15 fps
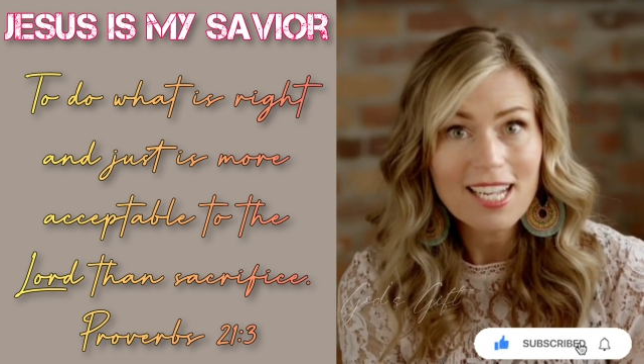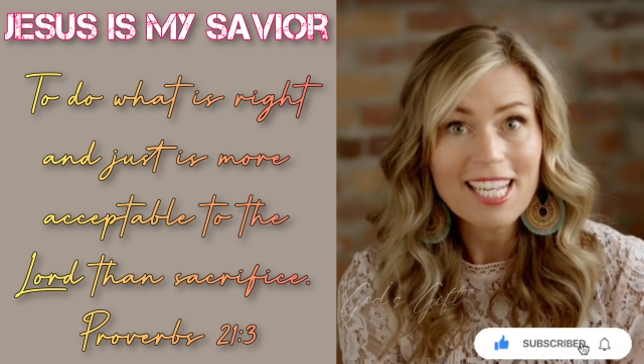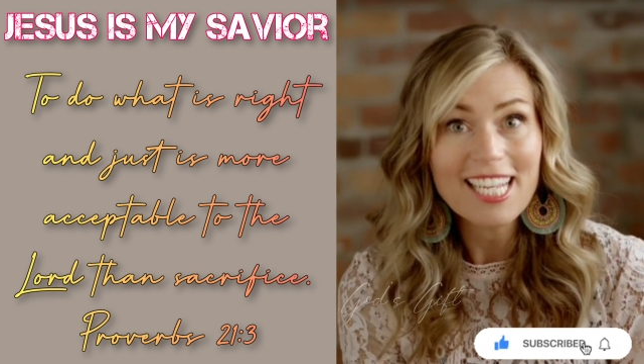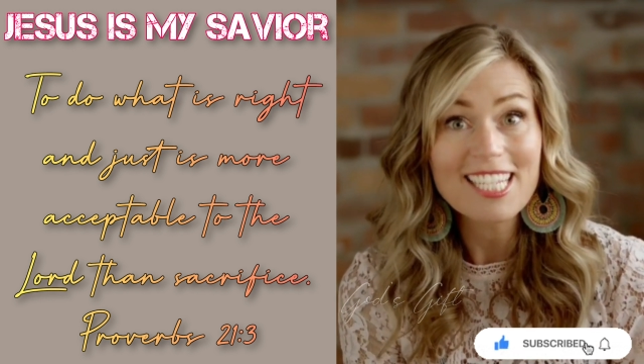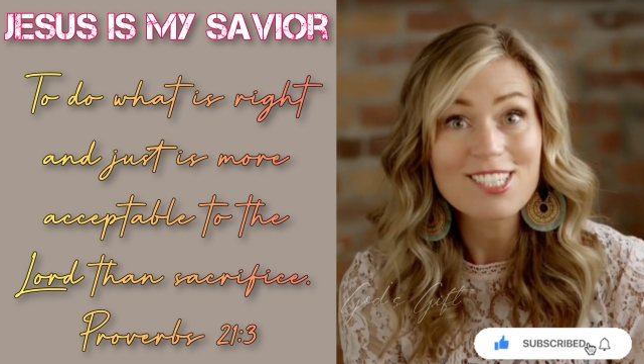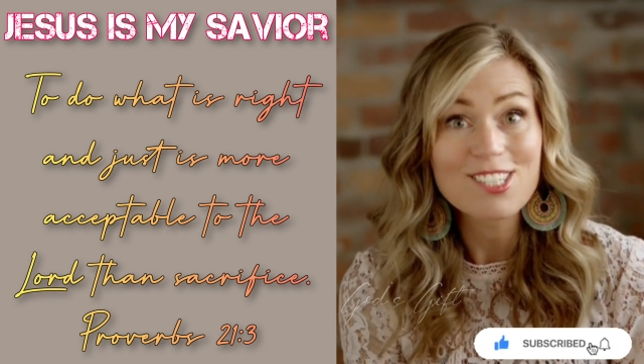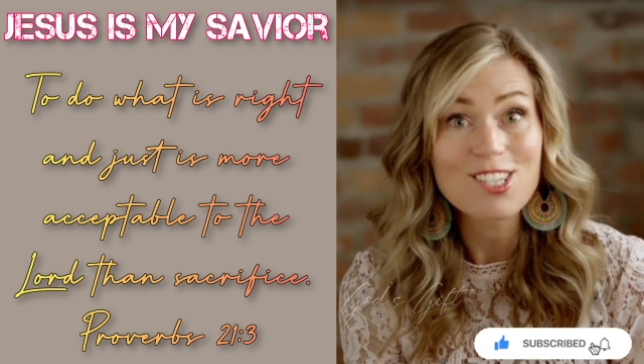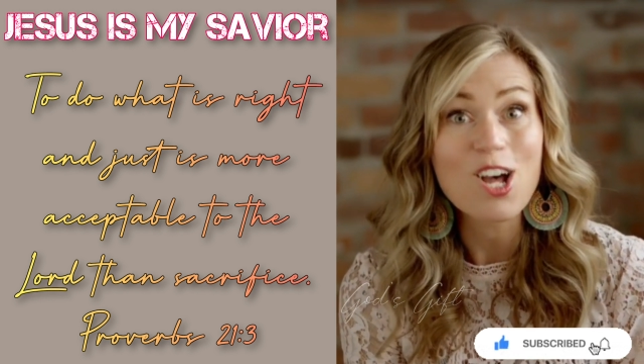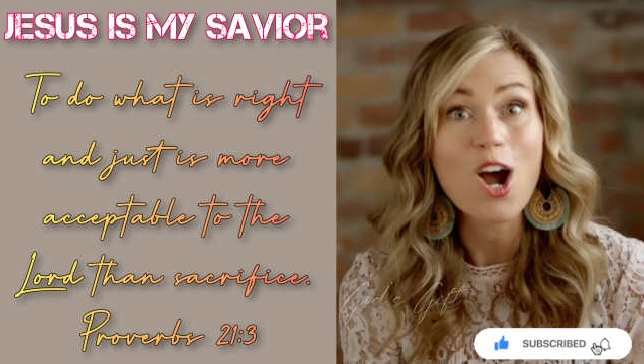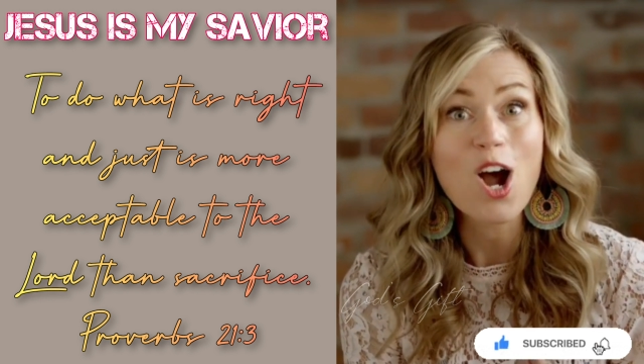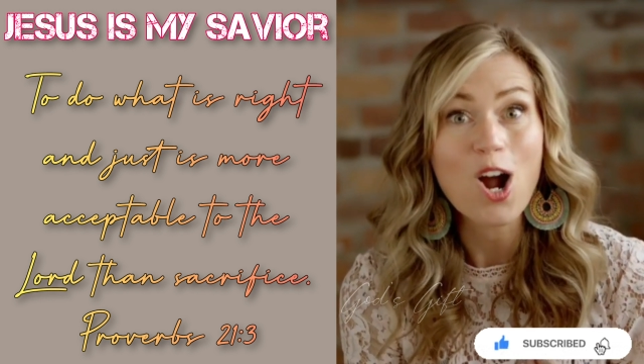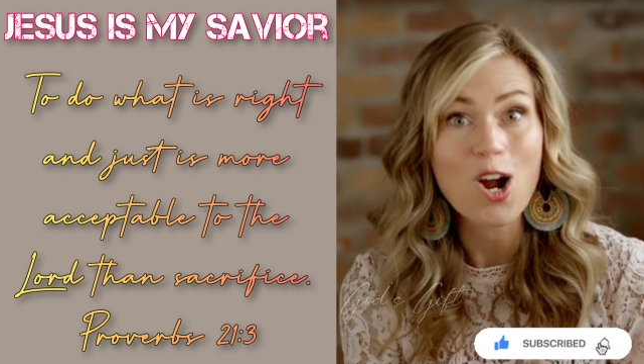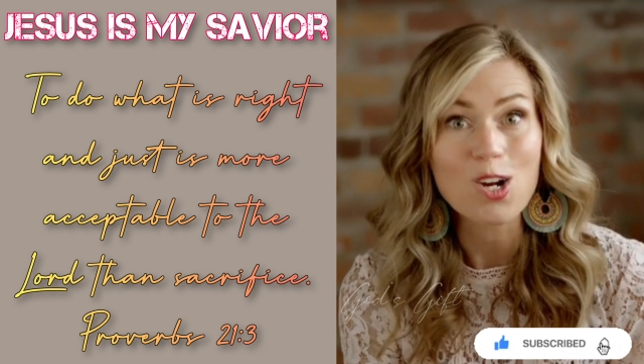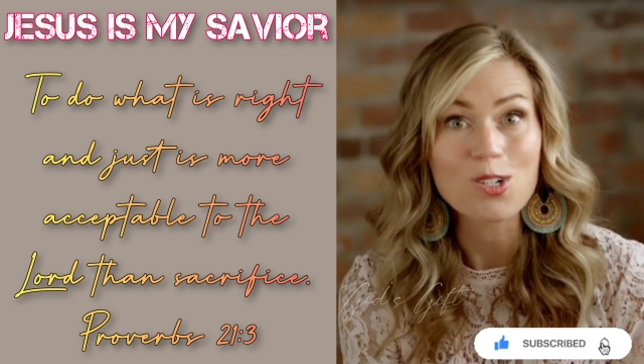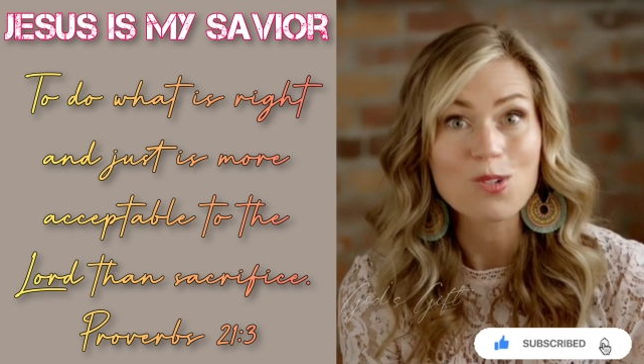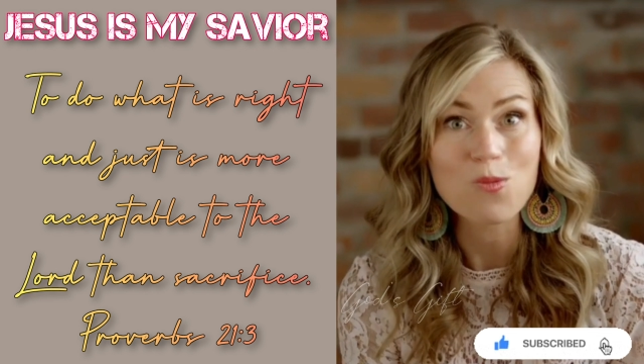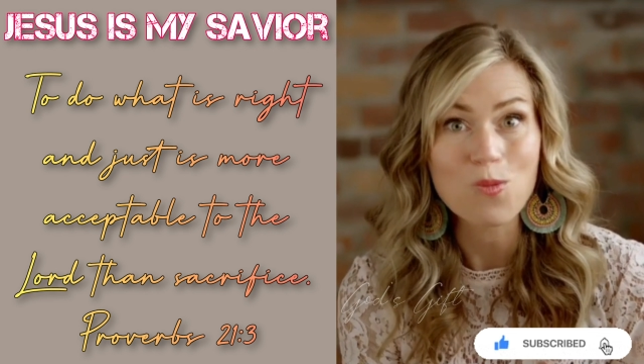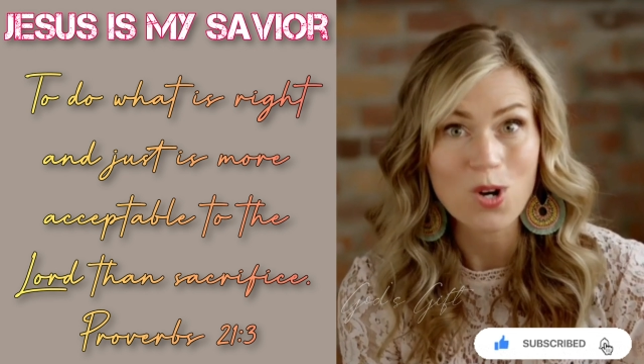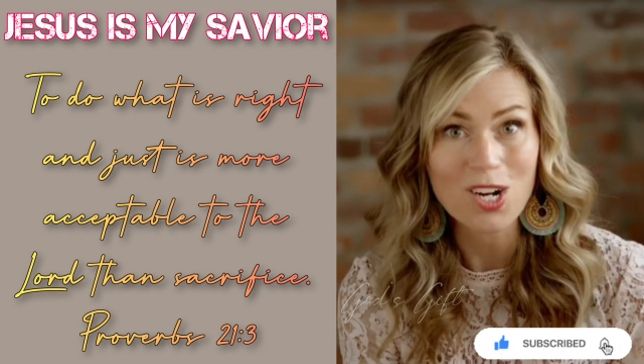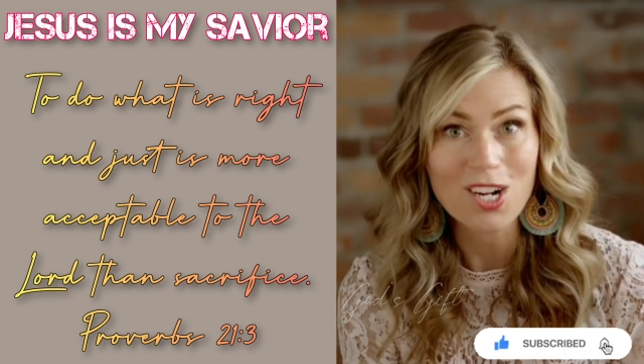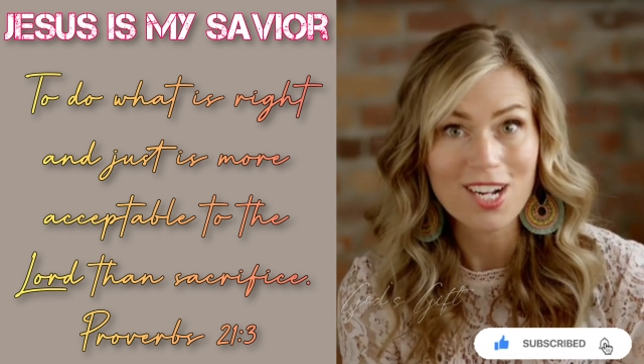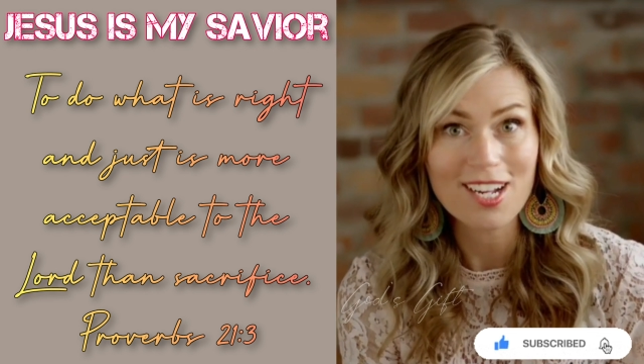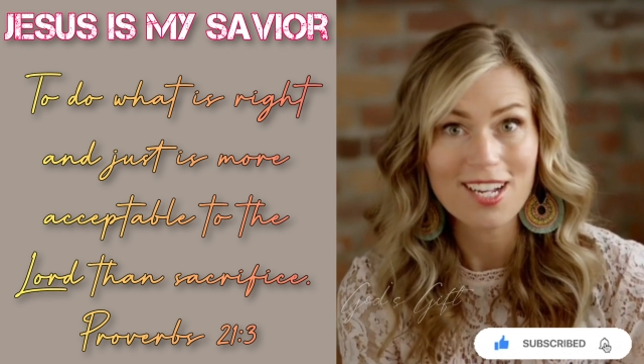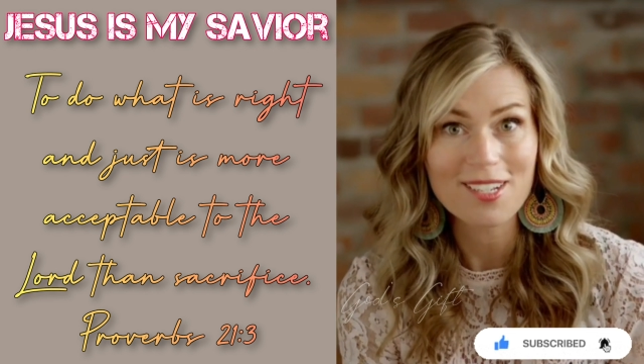is the hard work.